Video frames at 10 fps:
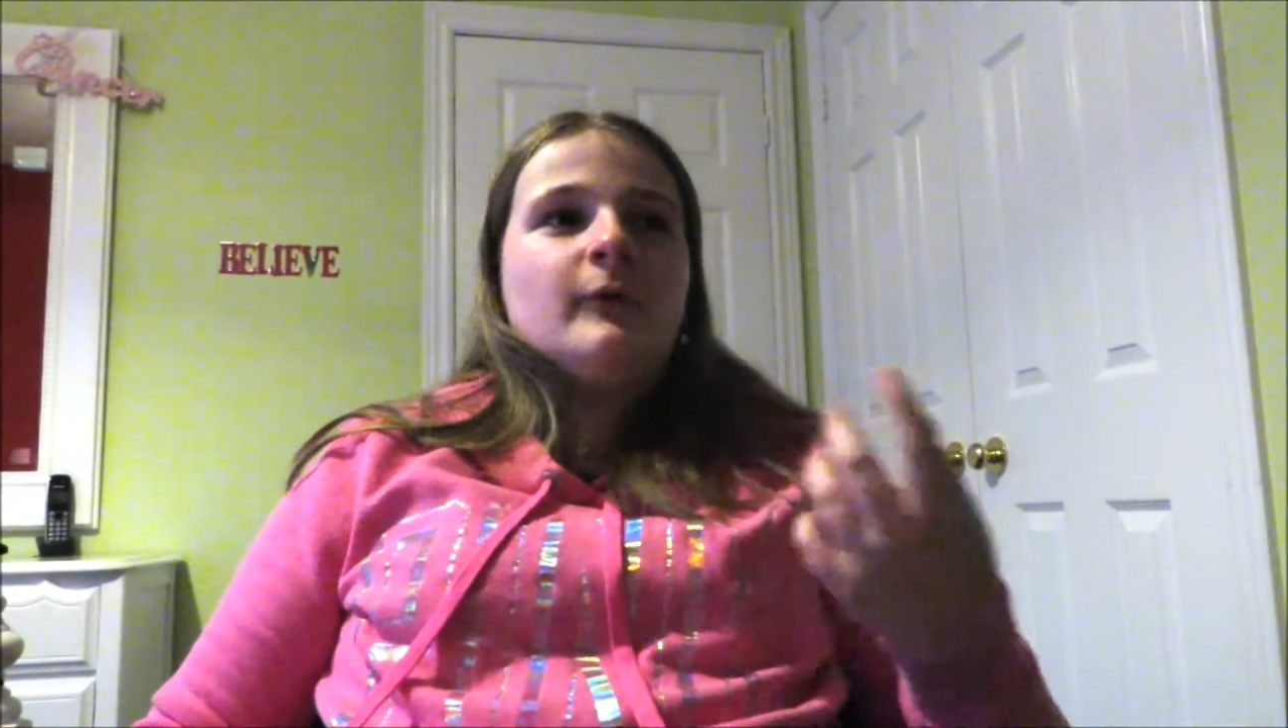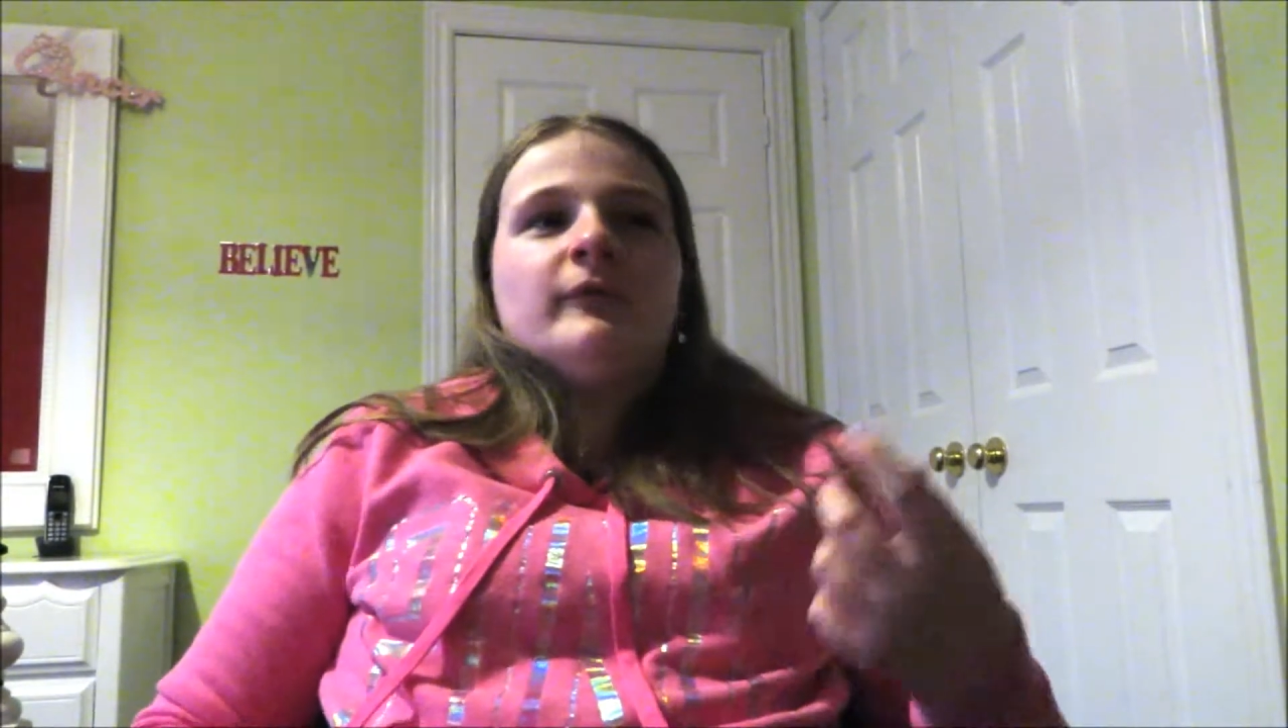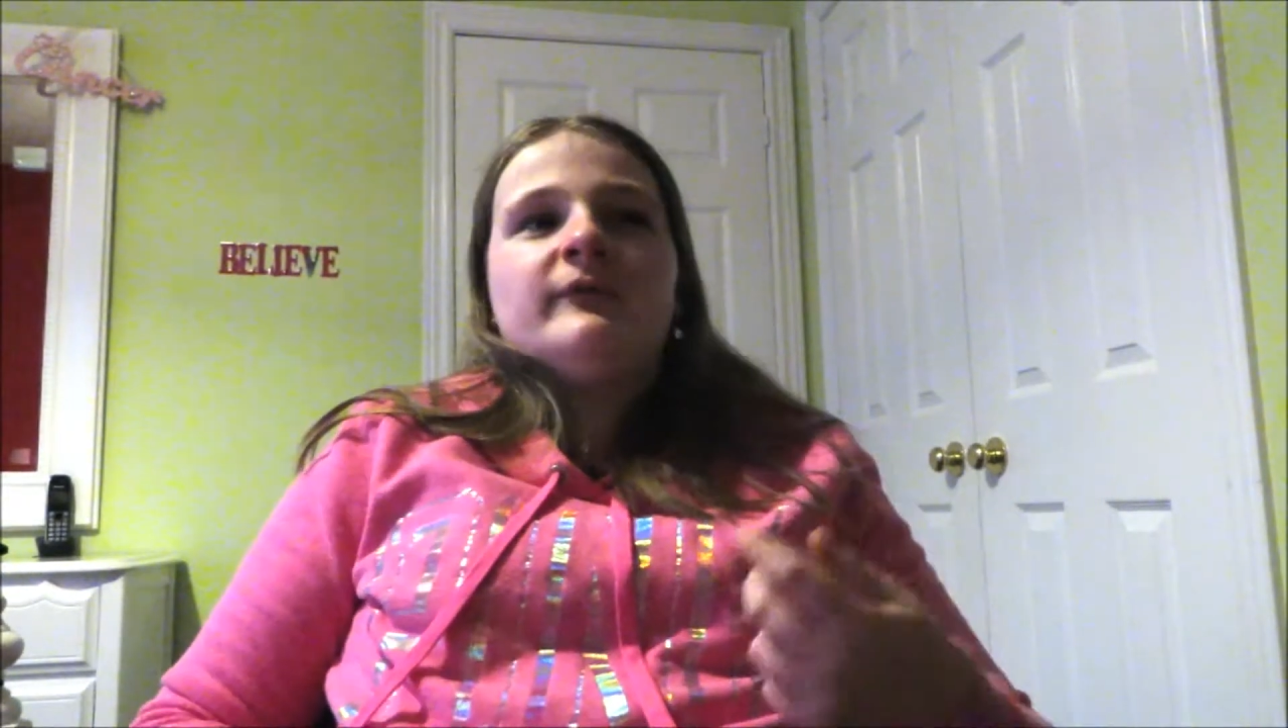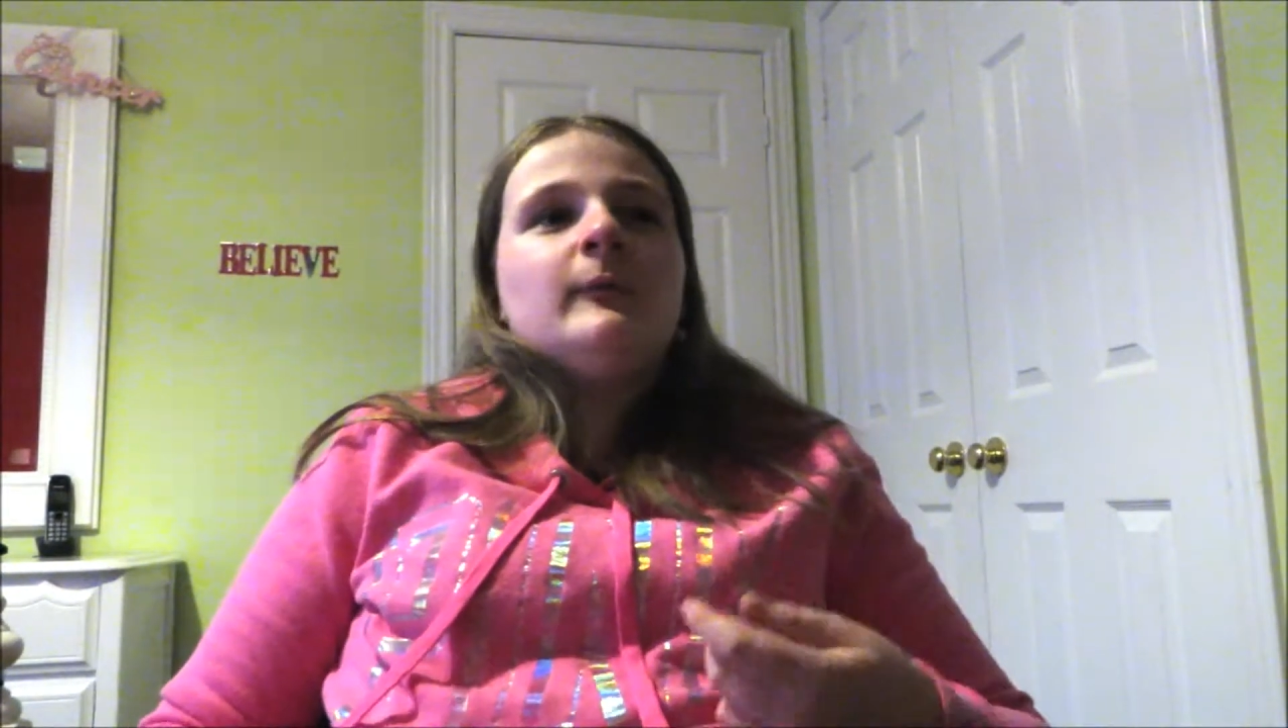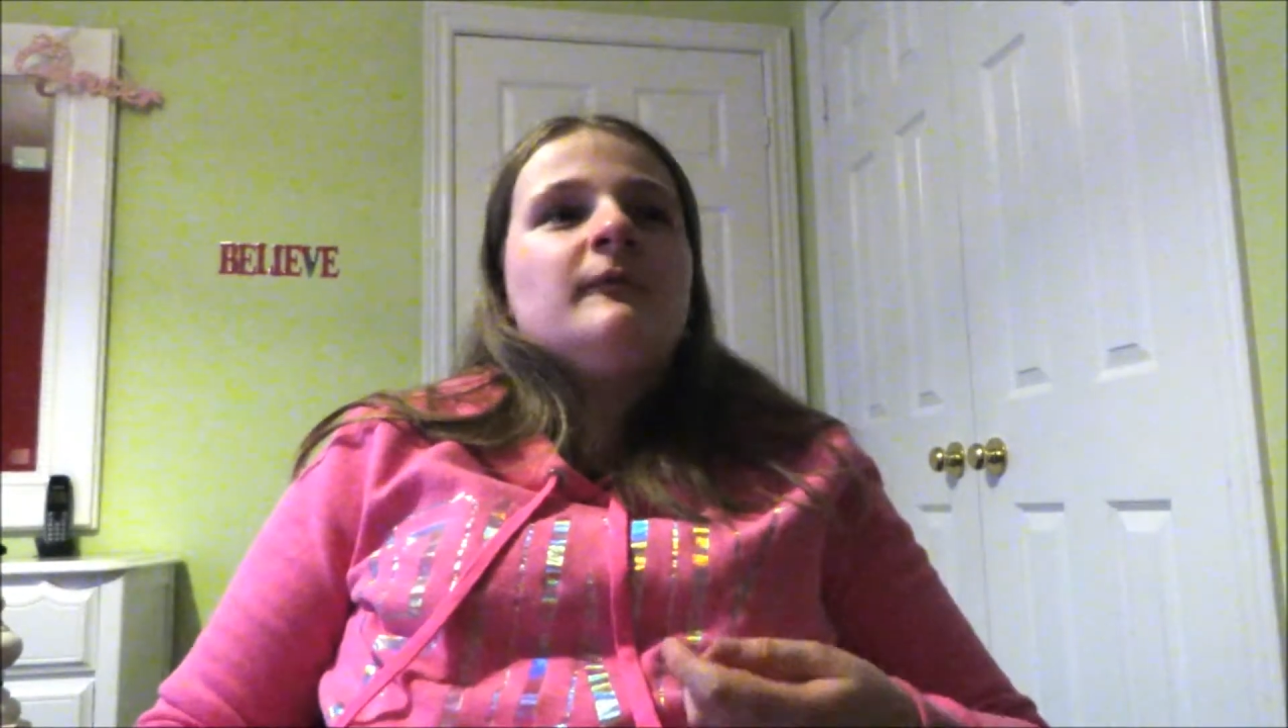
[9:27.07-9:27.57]

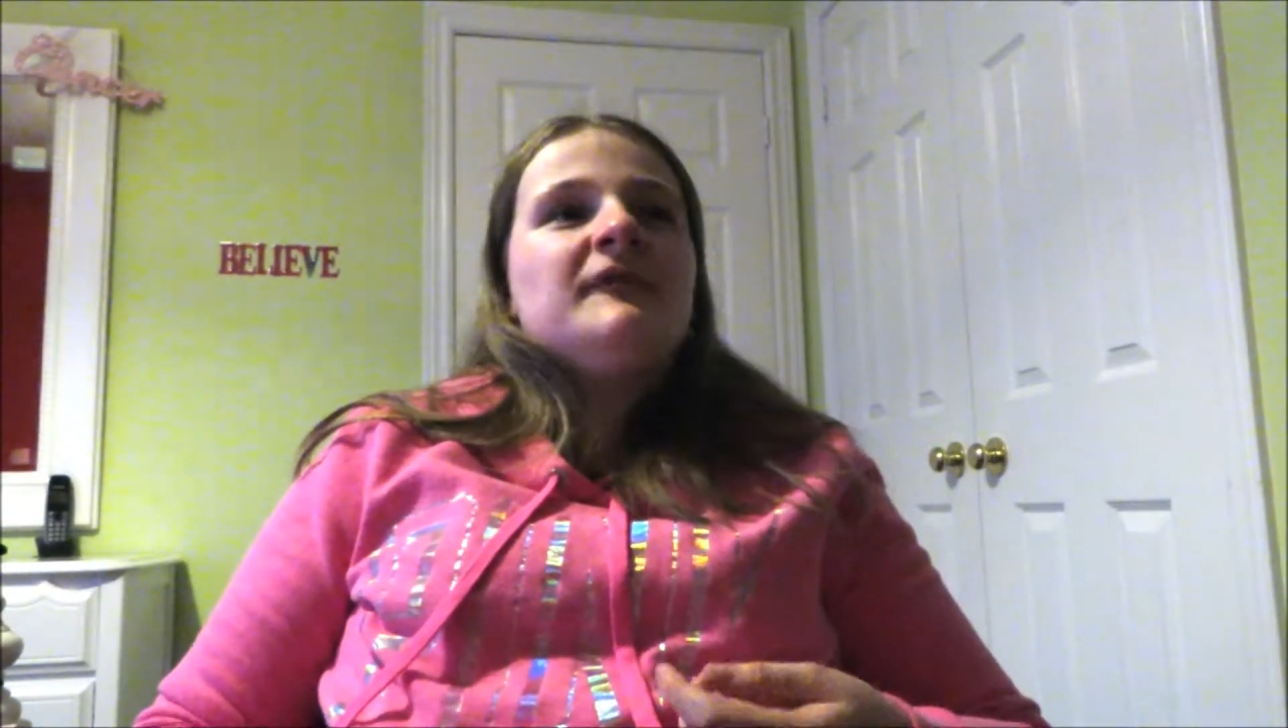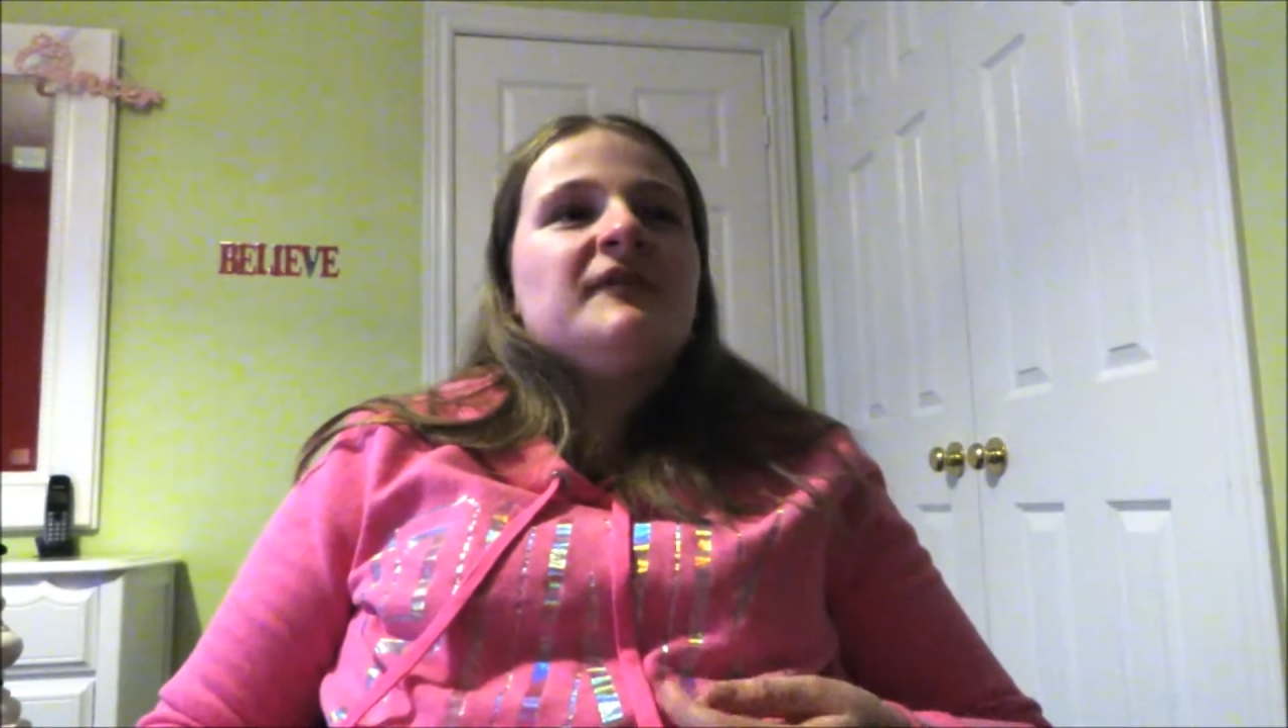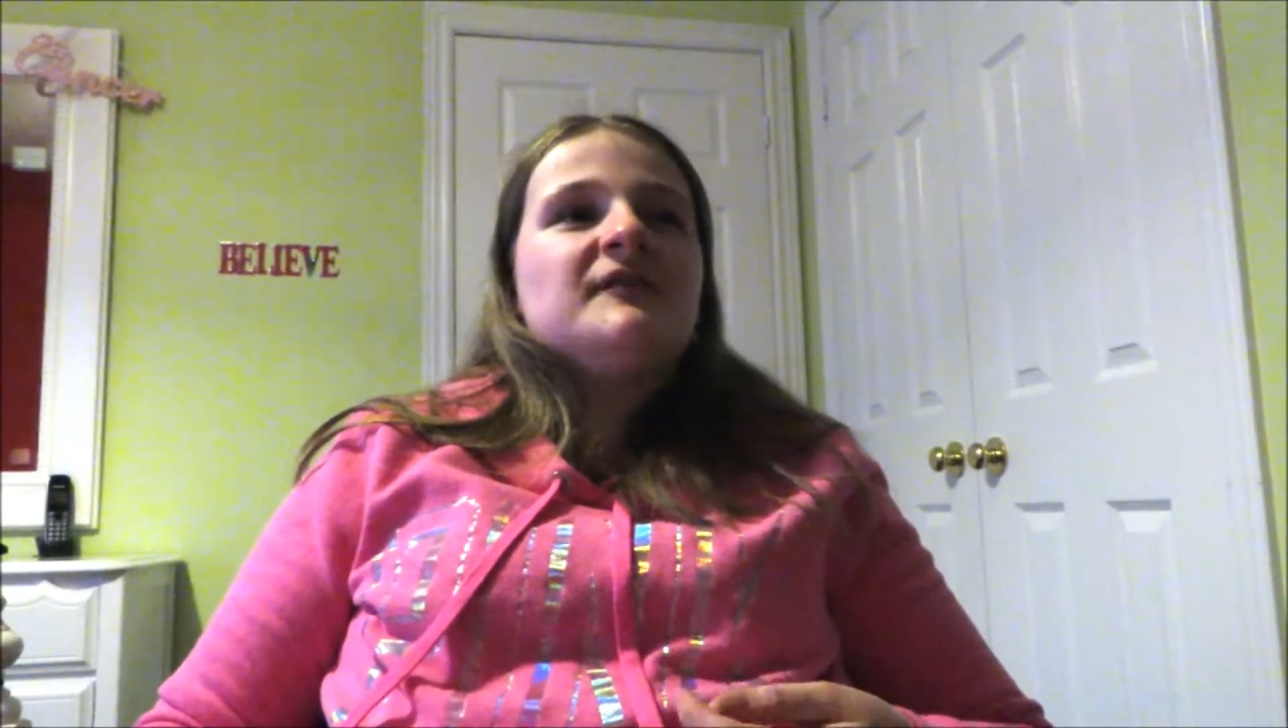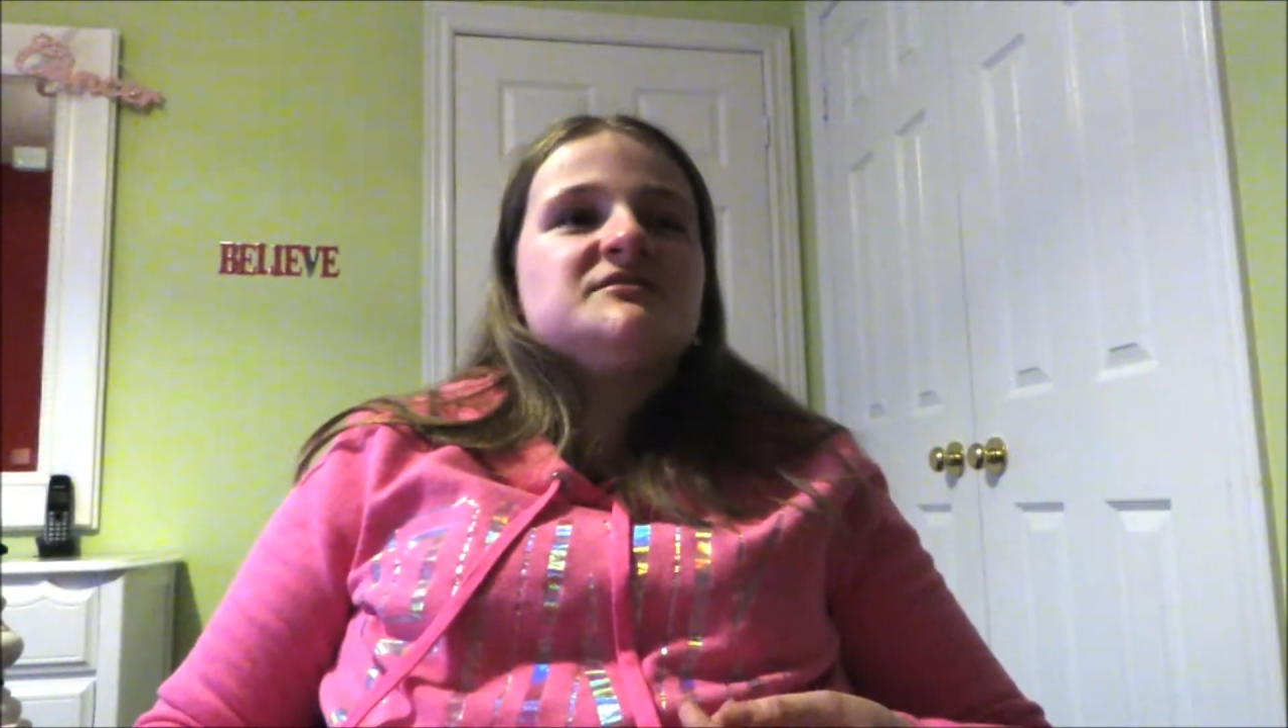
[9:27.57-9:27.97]
those movies